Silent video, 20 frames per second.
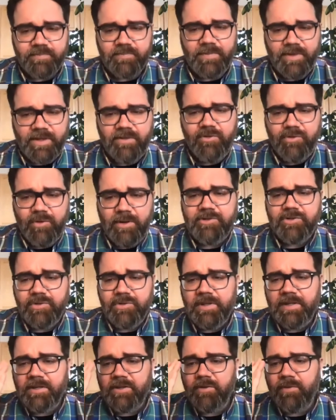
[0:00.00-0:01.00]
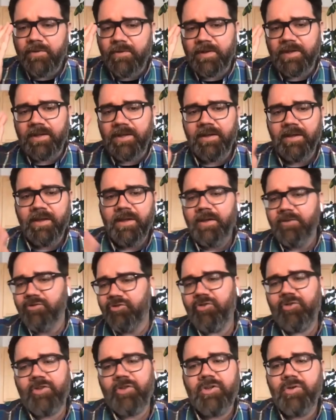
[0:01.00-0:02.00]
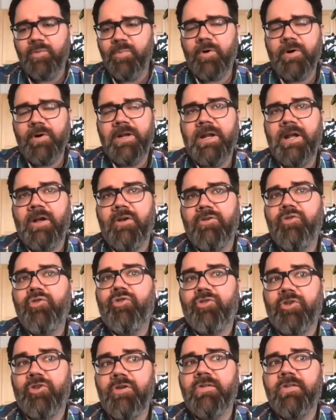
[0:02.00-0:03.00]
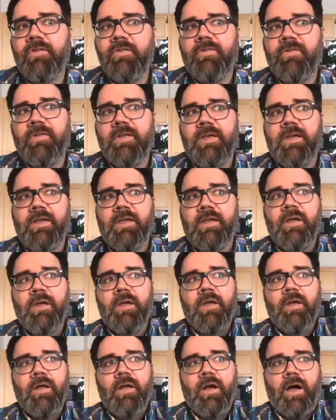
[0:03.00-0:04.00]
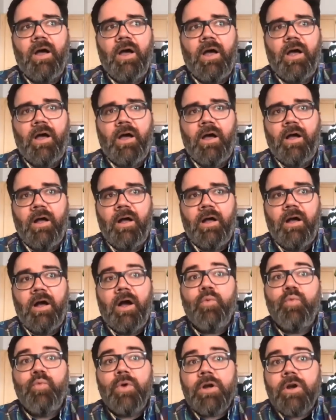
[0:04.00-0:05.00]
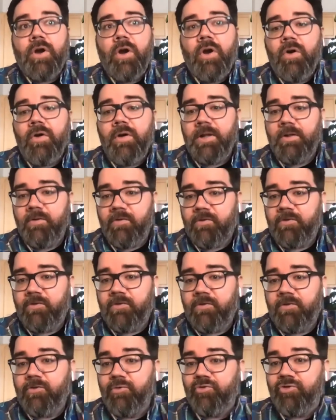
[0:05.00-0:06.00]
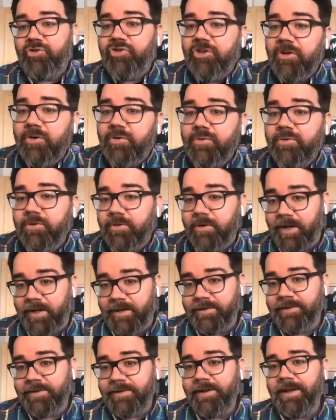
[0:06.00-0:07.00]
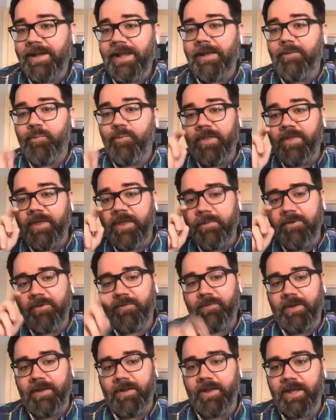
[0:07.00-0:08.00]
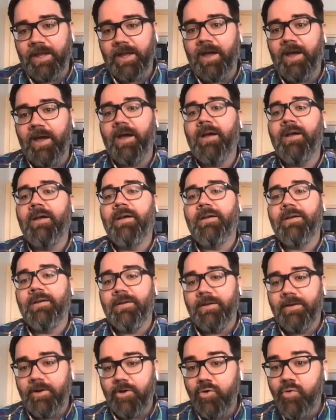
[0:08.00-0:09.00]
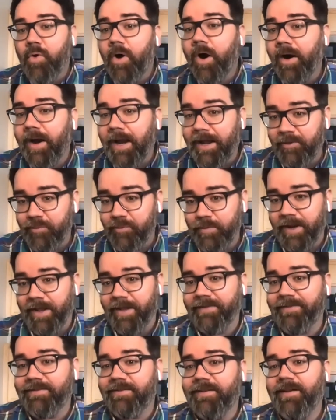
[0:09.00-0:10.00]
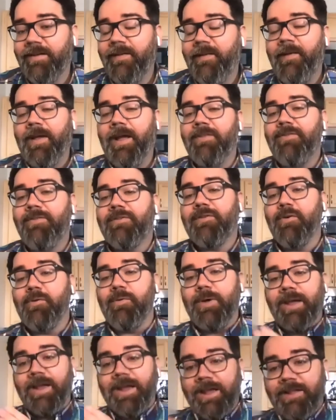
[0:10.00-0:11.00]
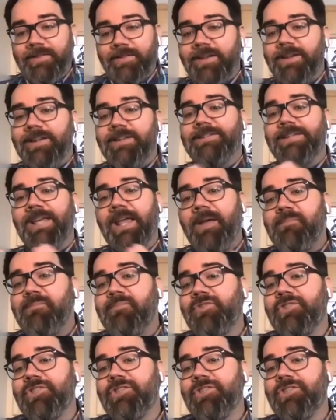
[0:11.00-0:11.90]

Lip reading: so I do think you see, just like you pointed out, you start to see a recurrence to children with hemophilia who are at risk. And so it's an attempt